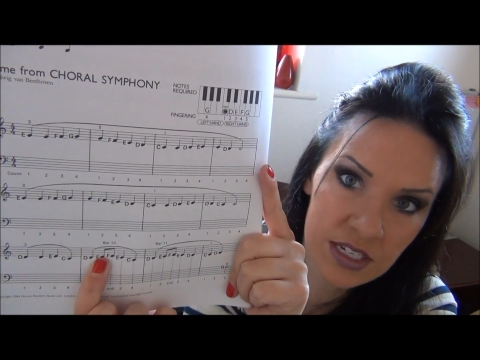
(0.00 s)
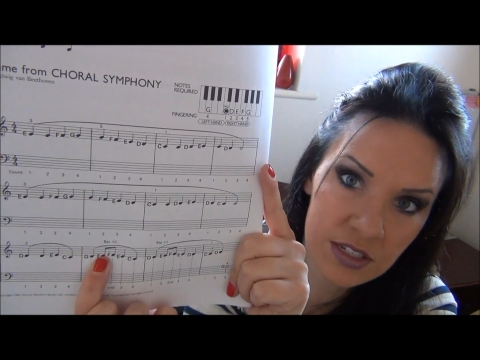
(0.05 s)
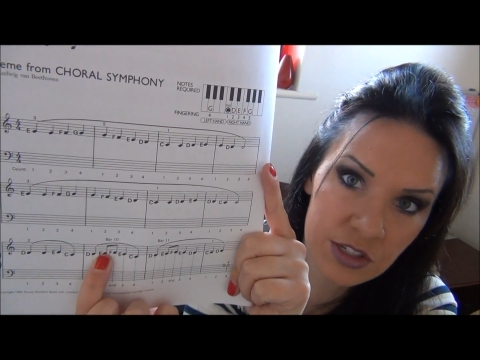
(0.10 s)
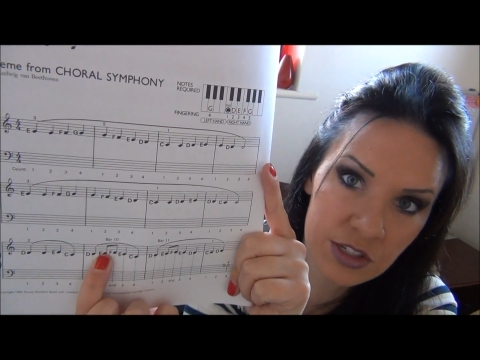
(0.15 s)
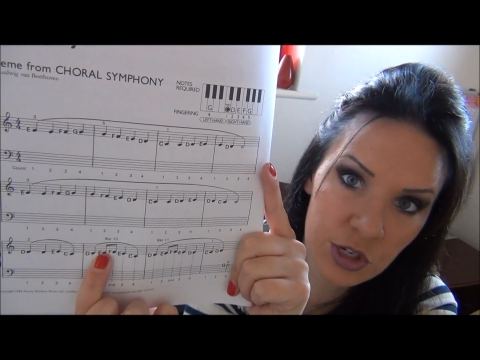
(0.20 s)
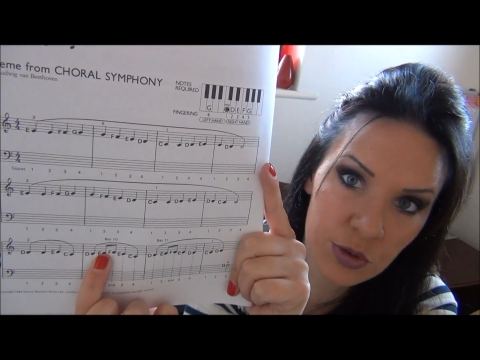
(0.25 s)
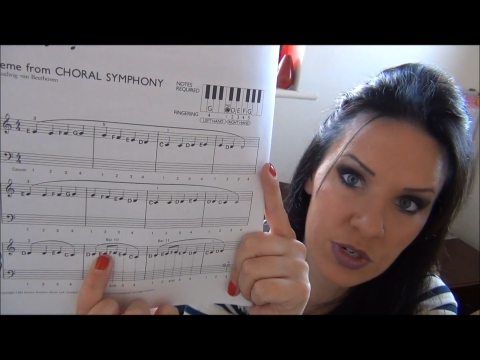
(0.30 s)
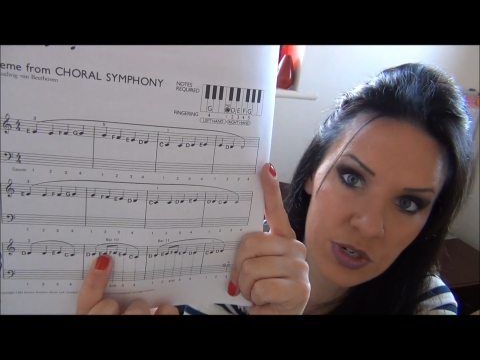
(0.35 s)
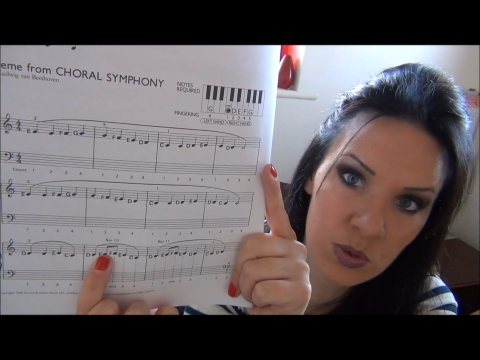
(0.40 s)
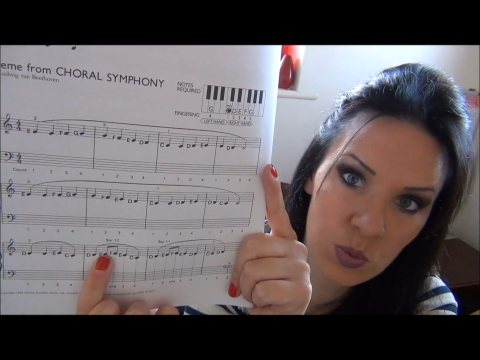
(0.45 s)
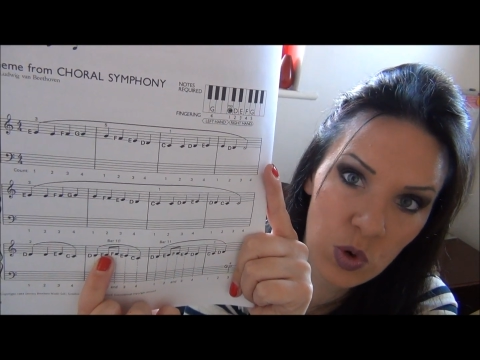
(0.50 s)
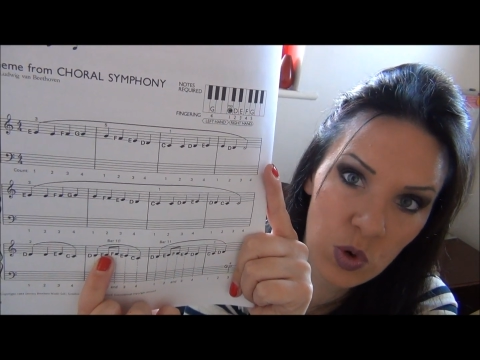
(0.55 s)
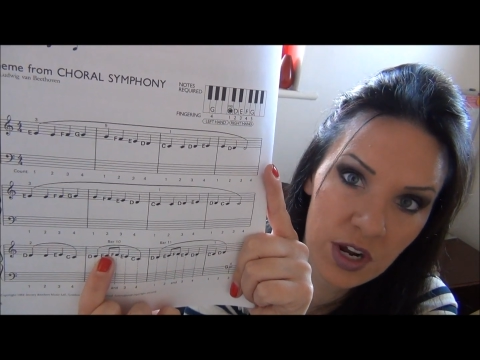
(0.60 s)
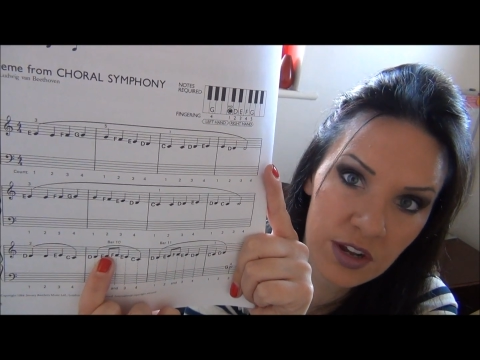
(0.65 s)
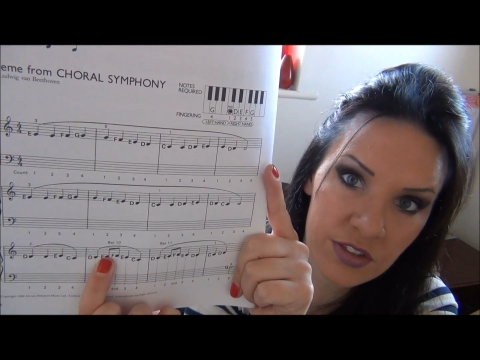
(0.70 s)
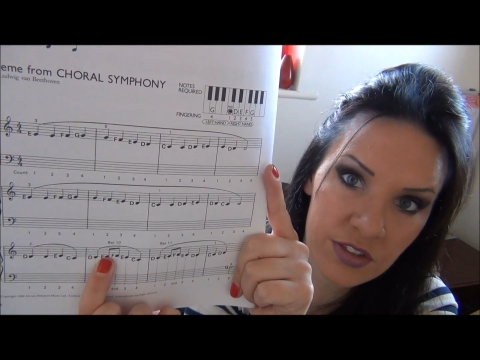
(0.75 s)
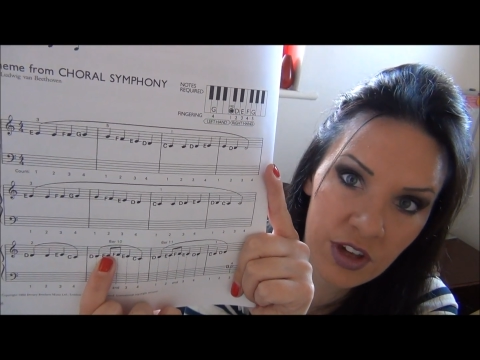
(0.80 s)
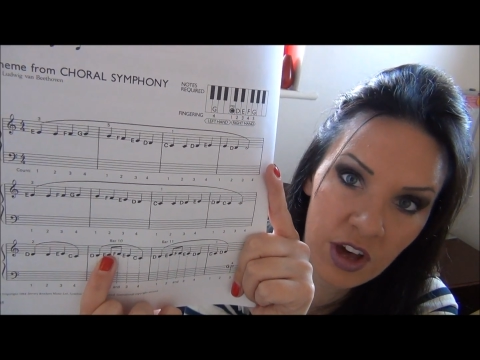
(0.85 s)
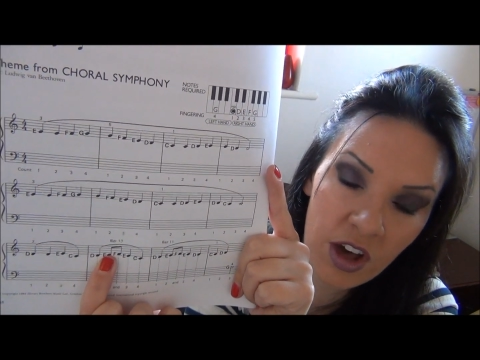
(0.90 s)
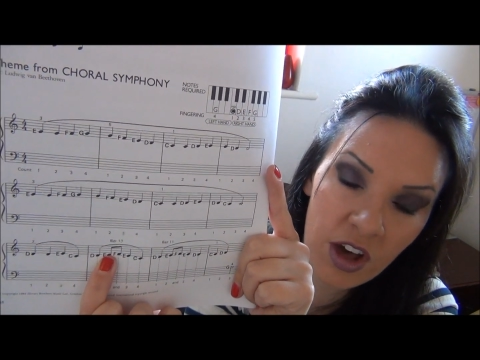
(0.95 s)
it's only
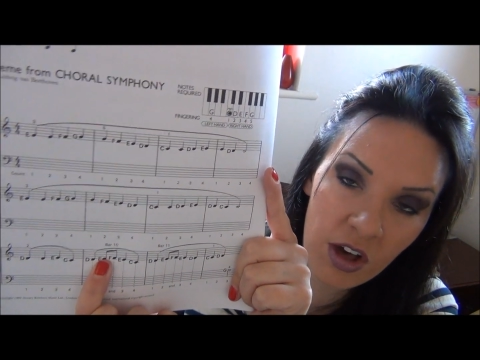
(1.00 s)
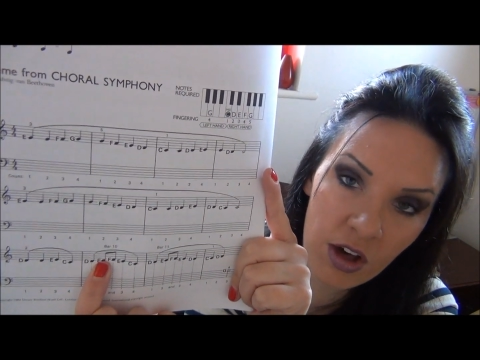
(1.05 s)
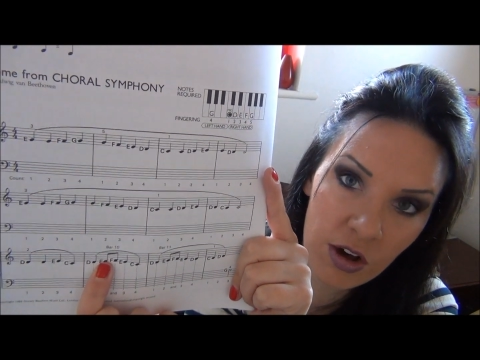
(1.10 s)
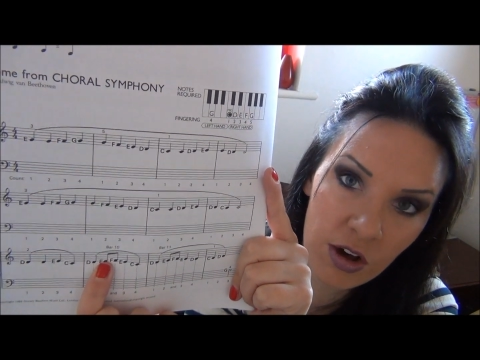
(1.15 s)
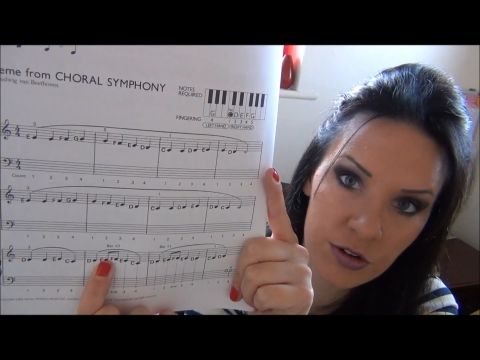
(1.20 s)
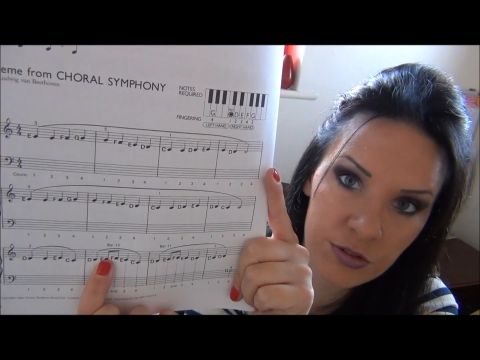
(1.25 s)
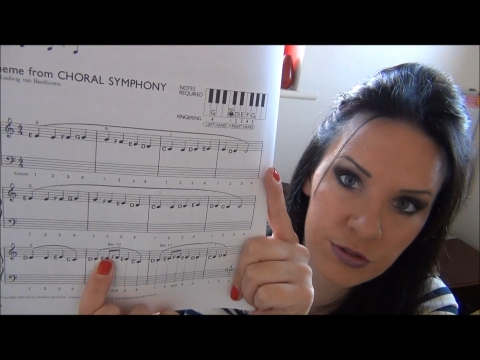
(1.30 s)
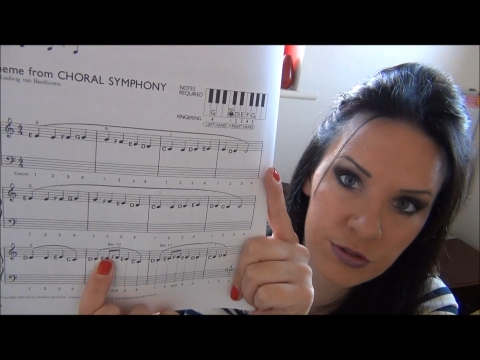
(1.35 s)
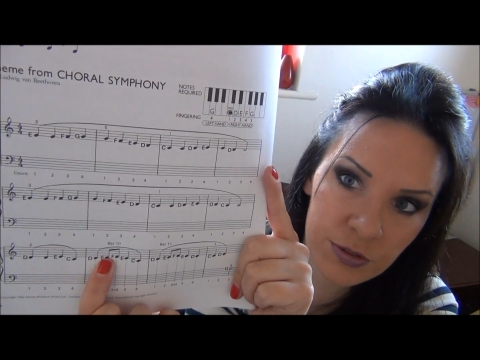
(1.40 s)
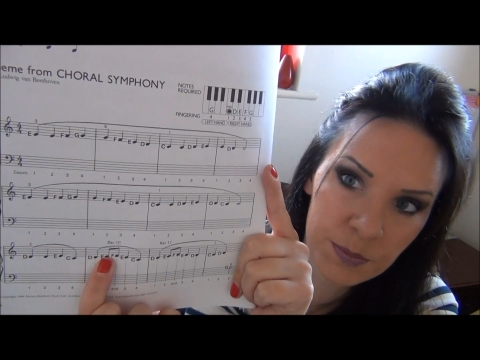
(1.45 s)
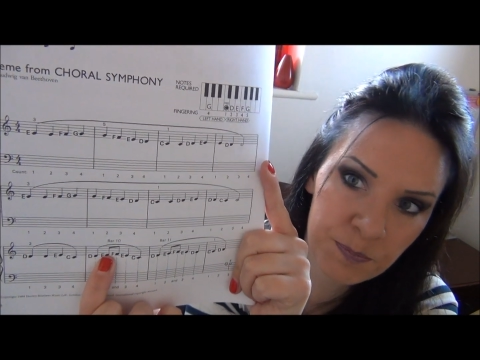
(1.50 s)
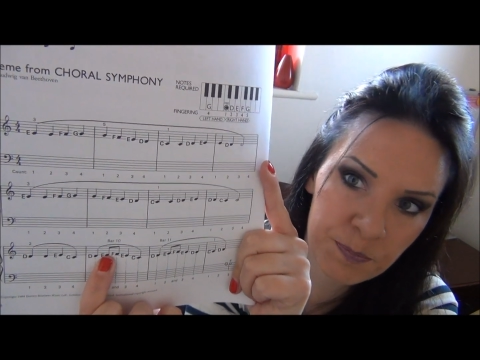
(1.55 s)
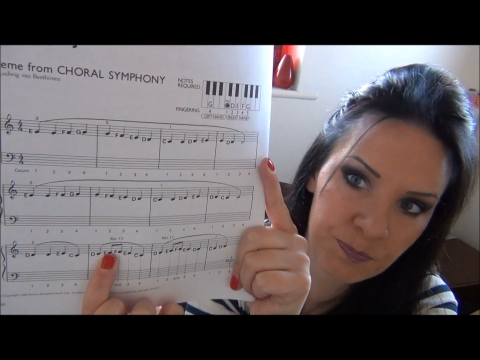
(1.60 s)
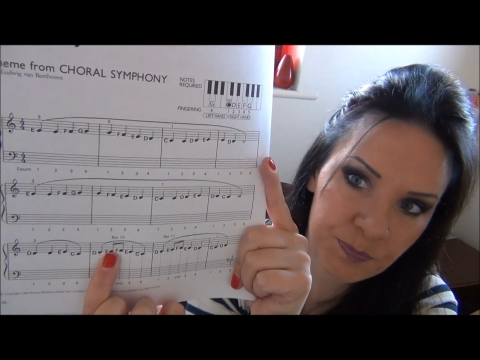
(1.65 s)
worth half.